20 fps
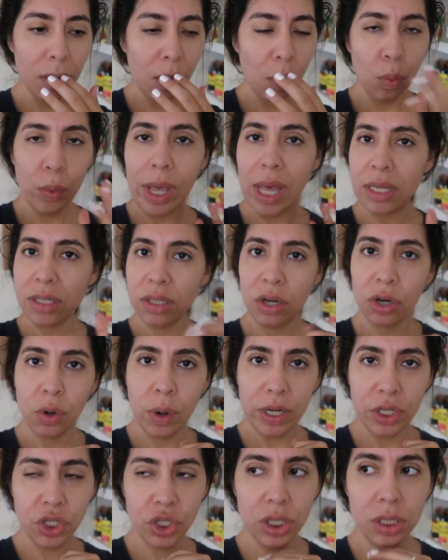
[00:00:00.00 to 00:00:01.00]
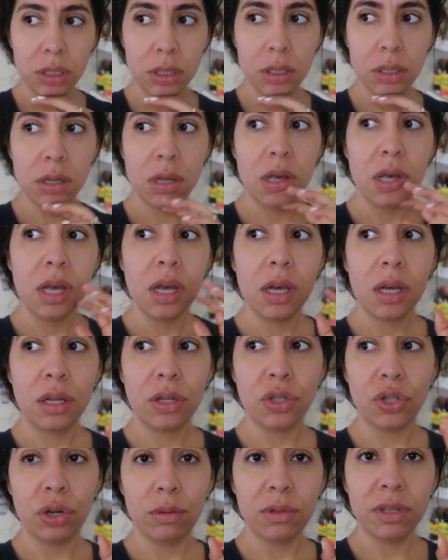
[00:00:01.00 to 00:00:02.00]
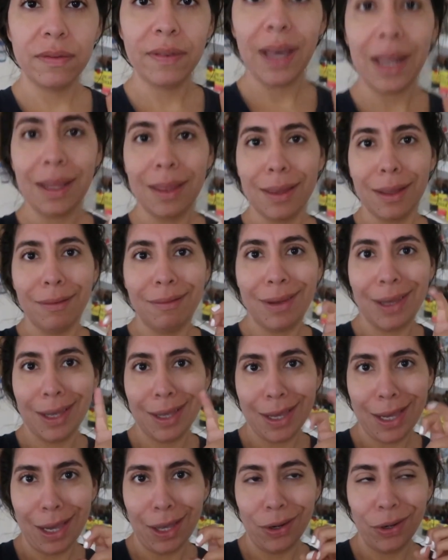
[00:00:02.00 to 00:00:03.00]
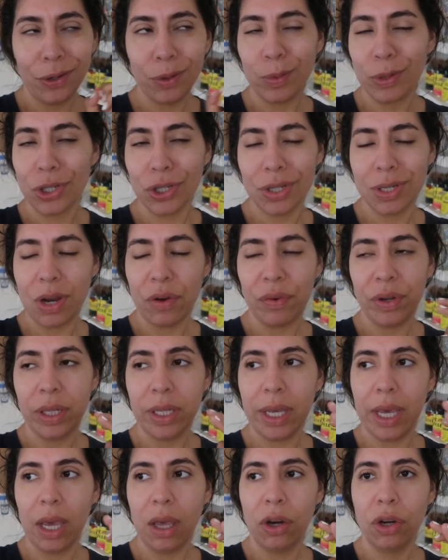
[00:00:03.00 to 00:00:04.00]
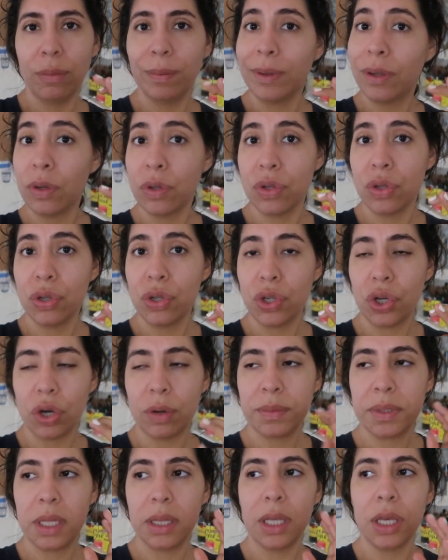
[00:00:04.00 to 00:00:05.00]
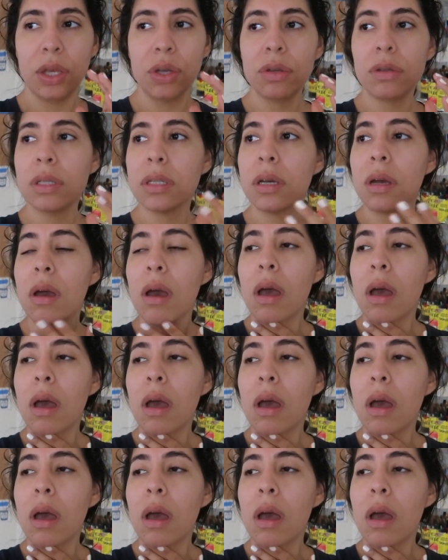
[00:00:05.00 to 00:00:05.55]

I mean, asked our questions in terms of getting the event catered, which is not really catered, but those are the terms that they used.